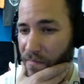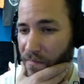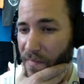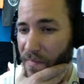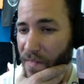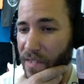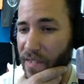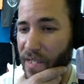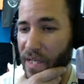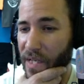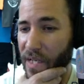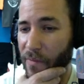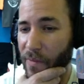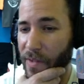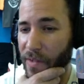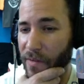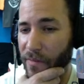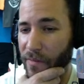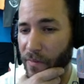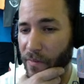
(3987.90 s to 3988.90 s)
Yeah,
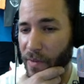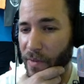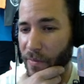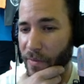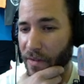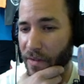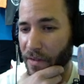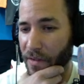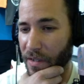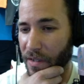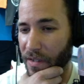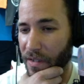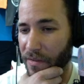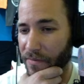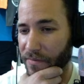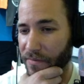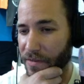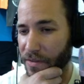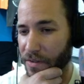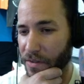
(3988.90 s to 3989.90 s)
we we would
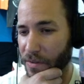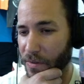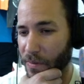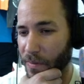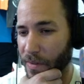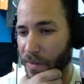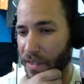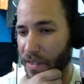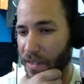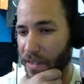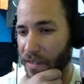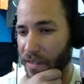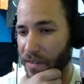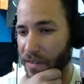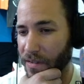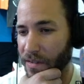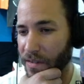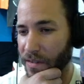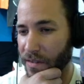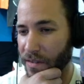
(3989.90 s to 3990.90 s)
love to uh,
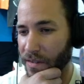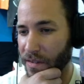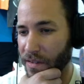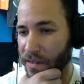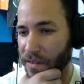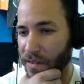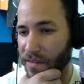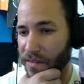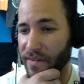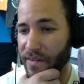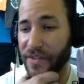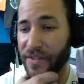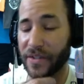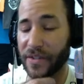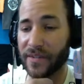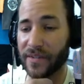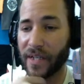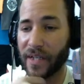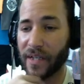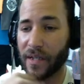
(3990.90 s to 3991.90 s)
see your
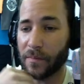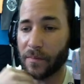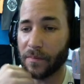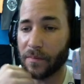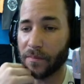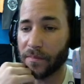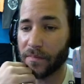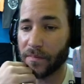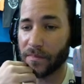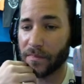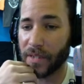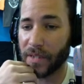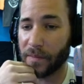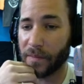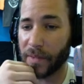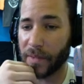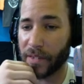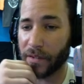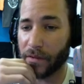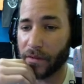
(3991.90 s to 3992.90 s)
setup. That'd
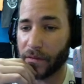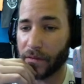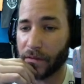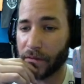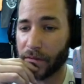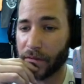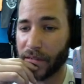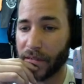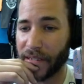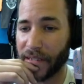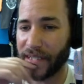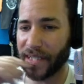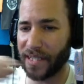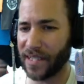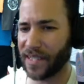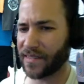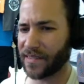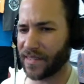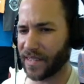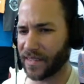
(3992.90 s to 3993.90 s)
be cool. And
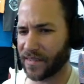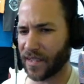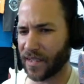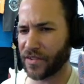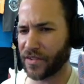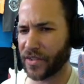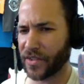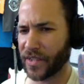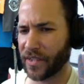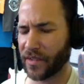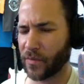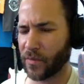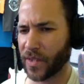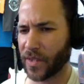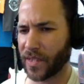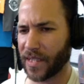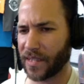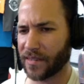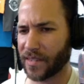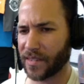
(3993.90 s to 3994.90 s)
is, is Sundry the one
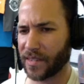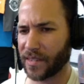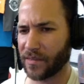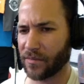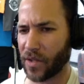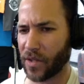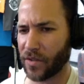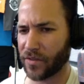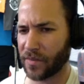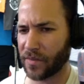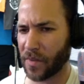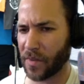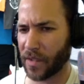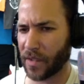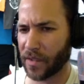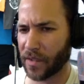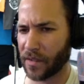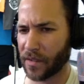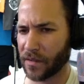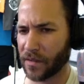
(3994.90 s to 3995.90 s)
that's in
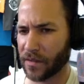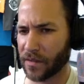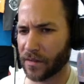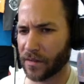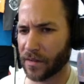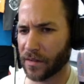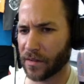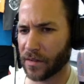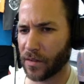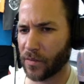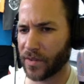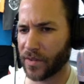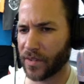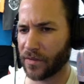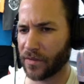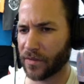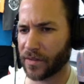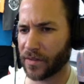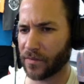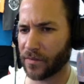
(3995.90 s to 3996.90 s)
Rosenberg? Who is it?
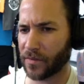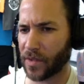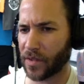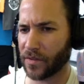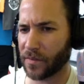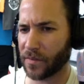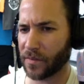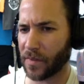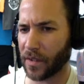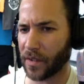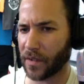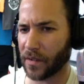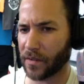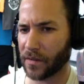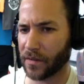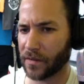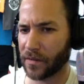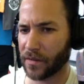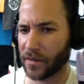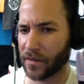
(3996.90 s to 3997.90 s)
It was yes. in Rosenberg.
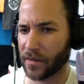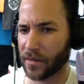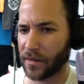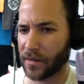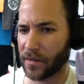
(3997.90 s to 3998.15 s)
Yeah.